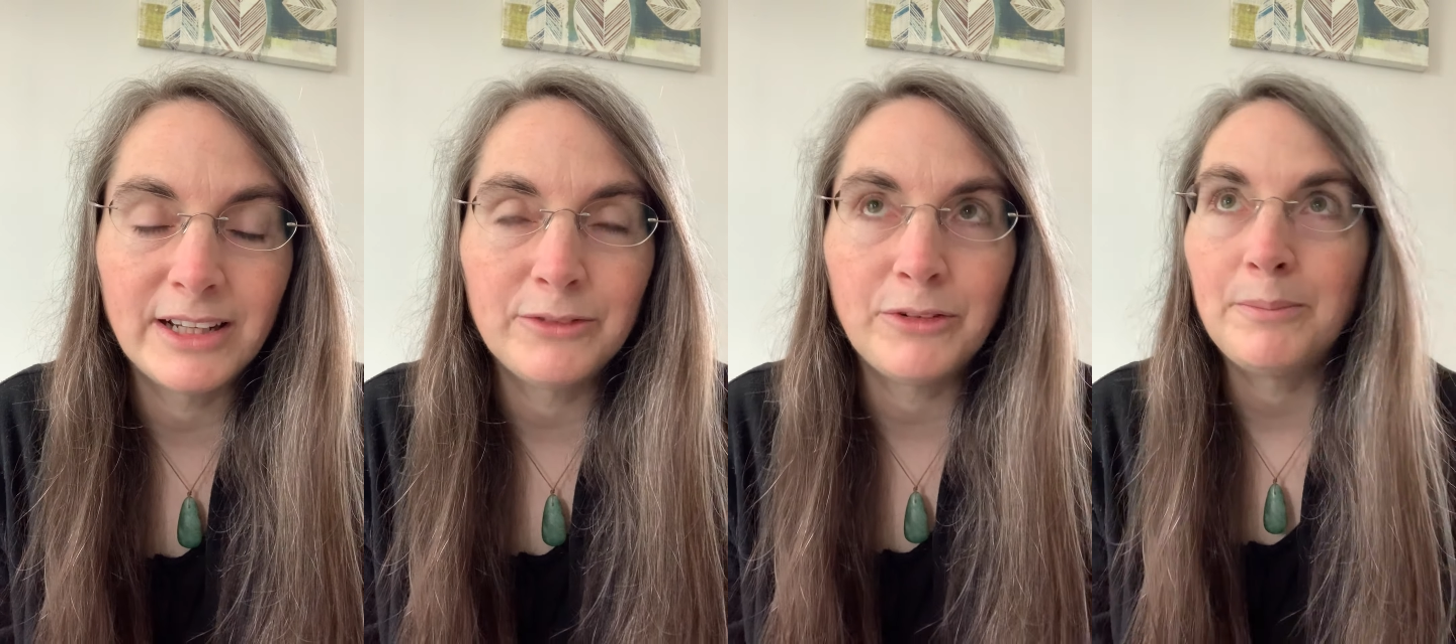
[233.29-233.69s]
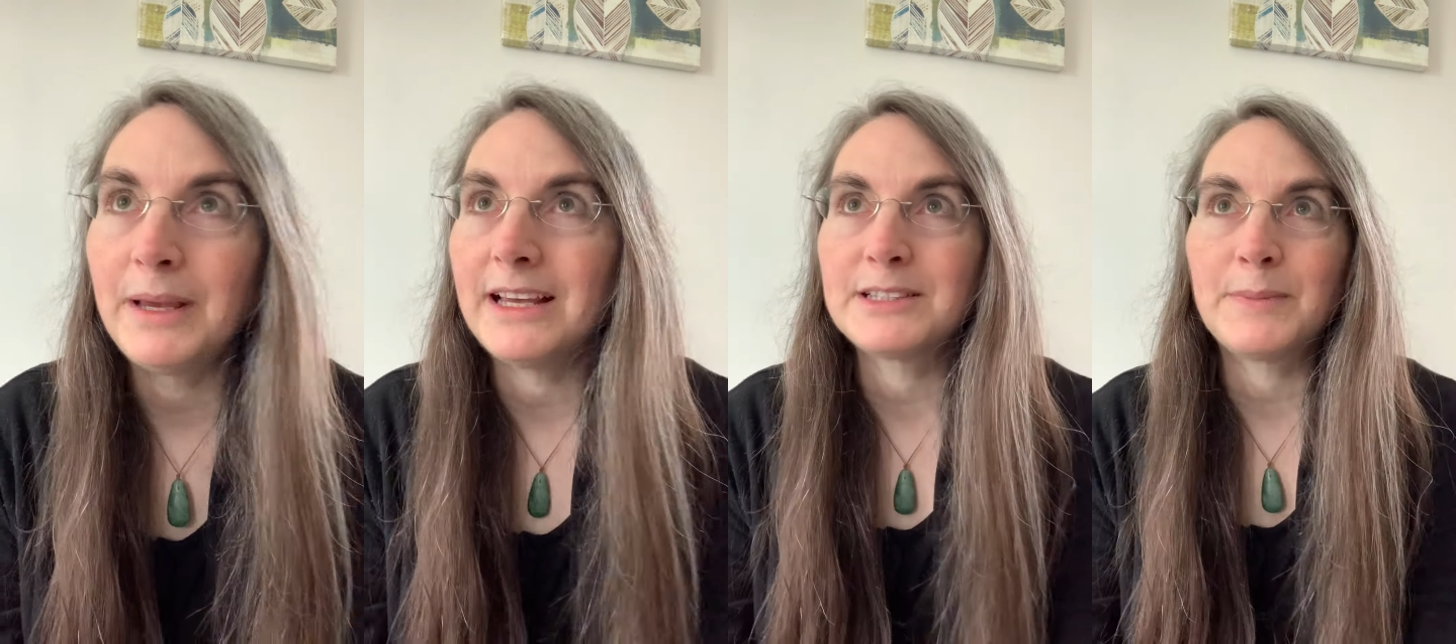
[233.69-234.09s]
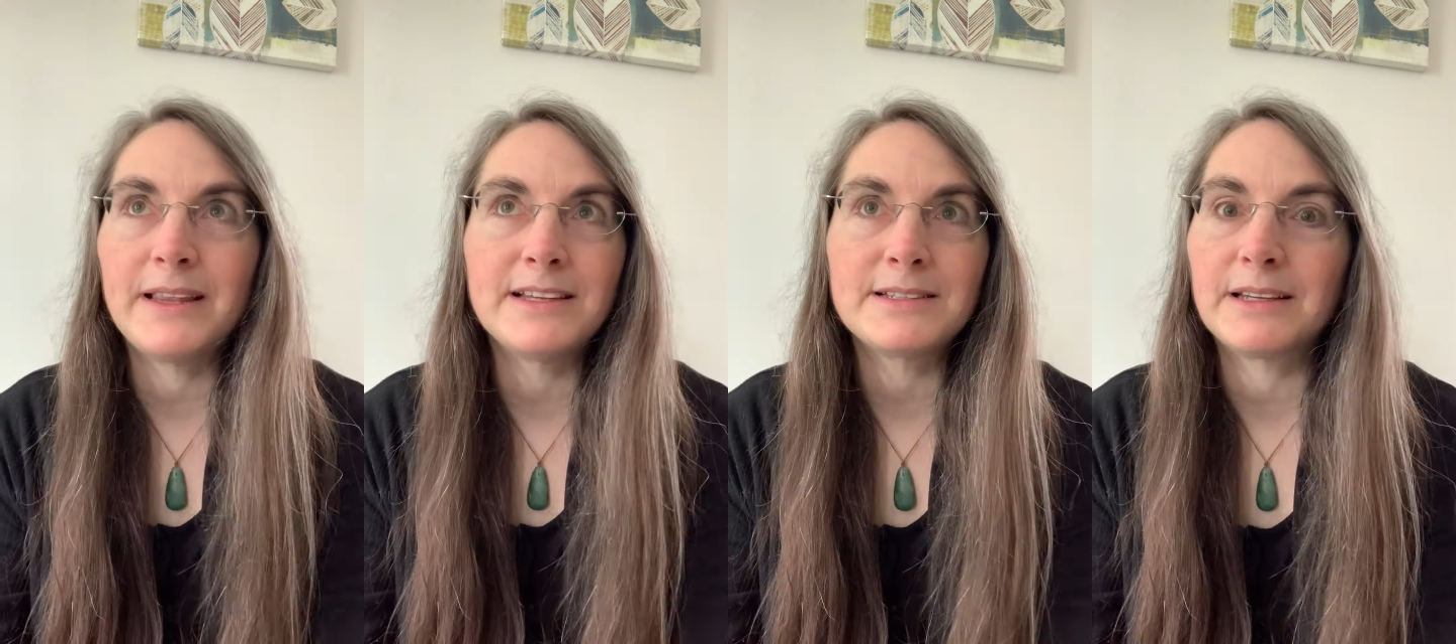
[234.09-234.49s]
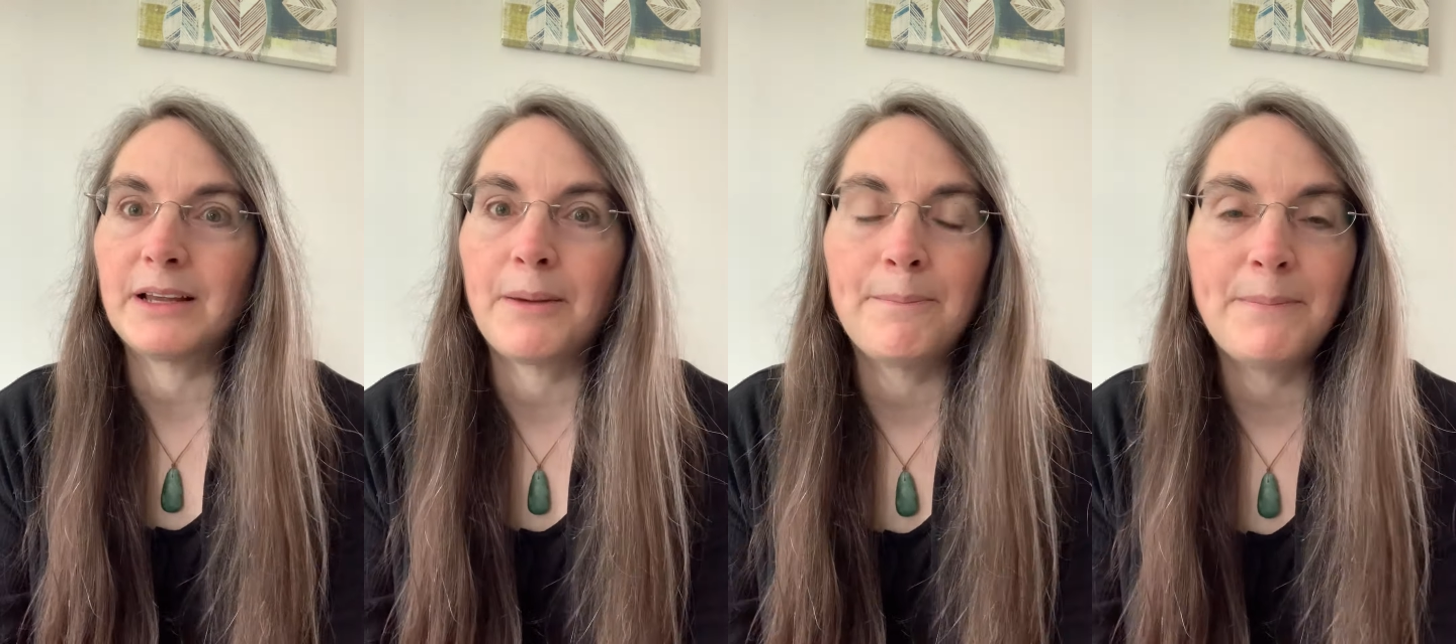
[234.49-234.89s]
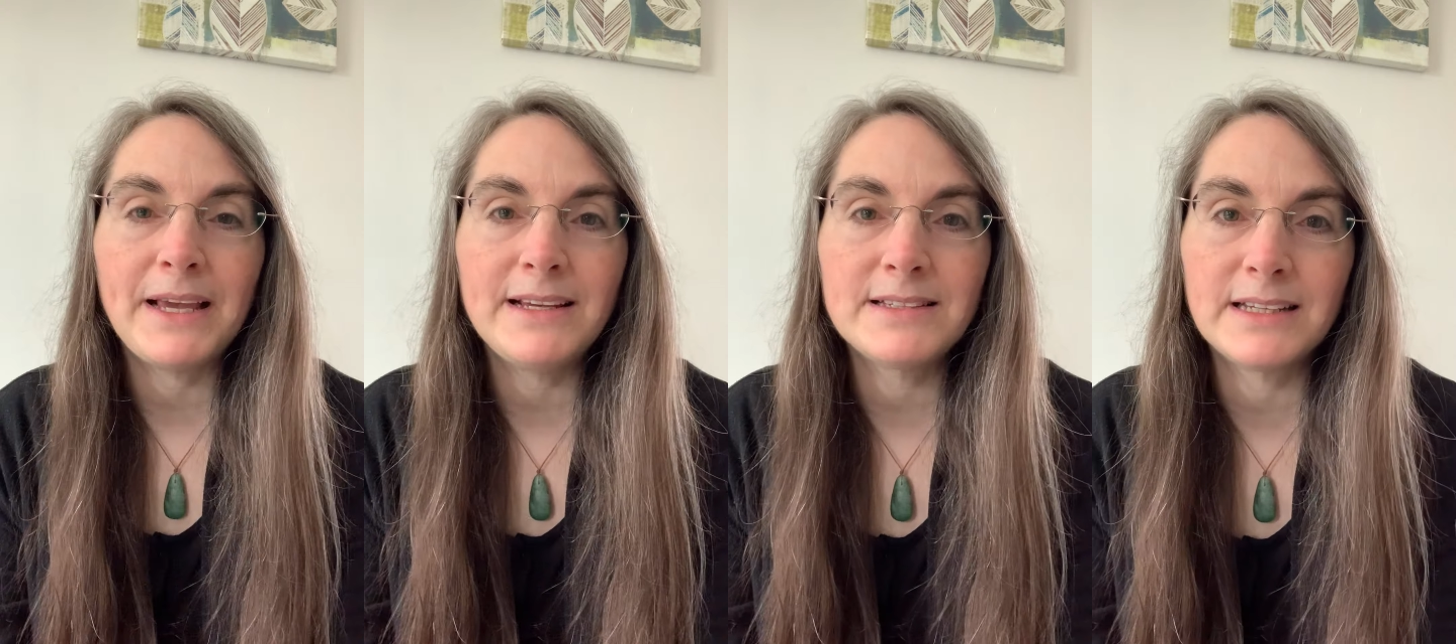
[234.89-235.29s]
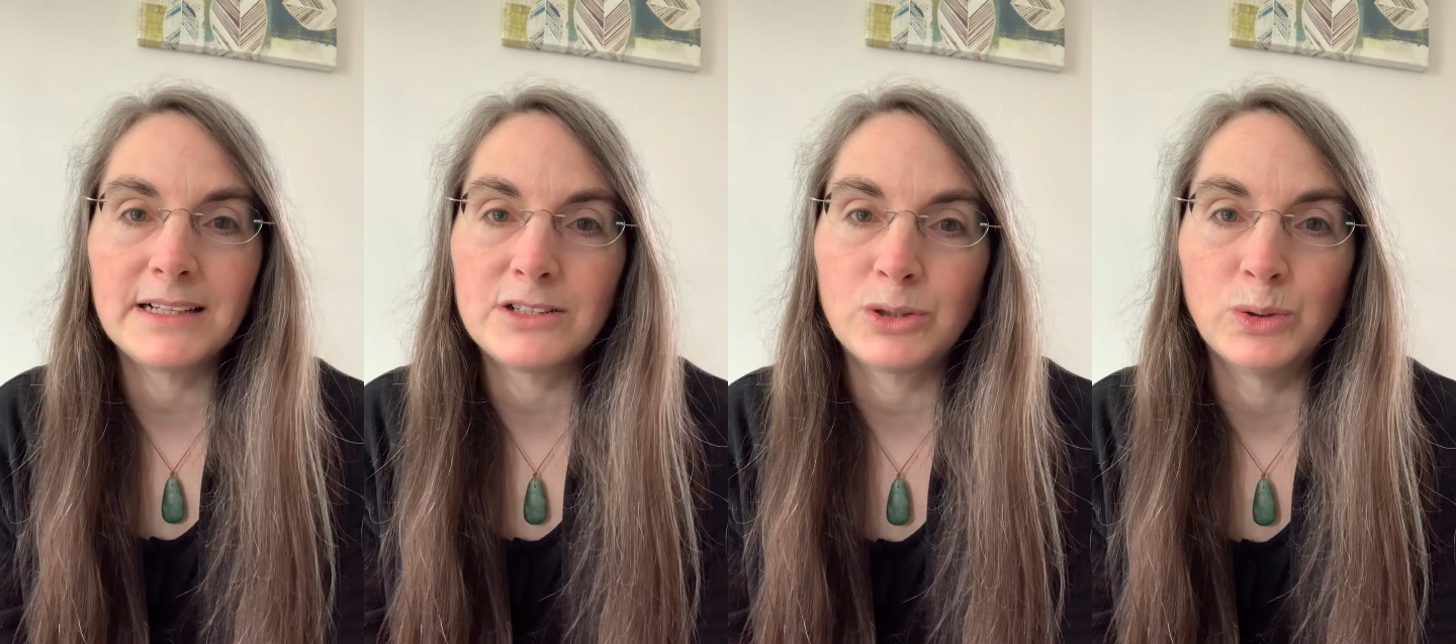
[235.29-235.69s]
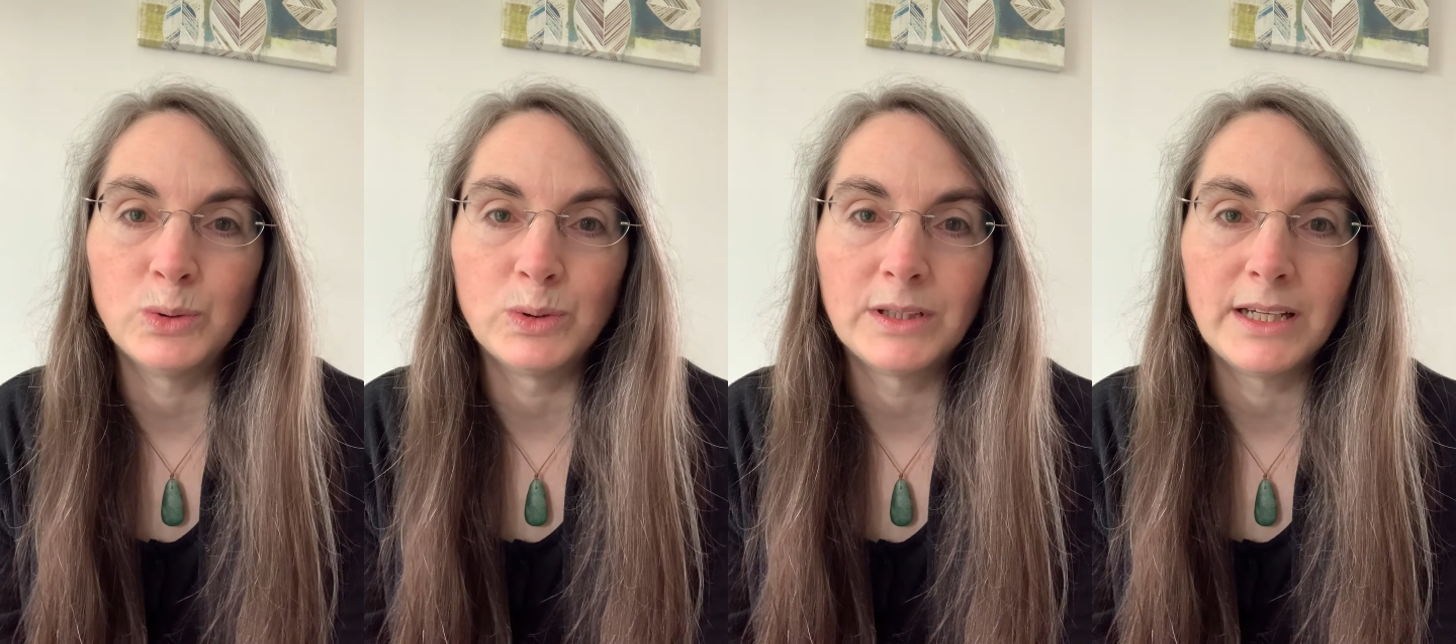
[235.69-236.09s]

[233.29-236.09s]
For me, it's been this amazing tool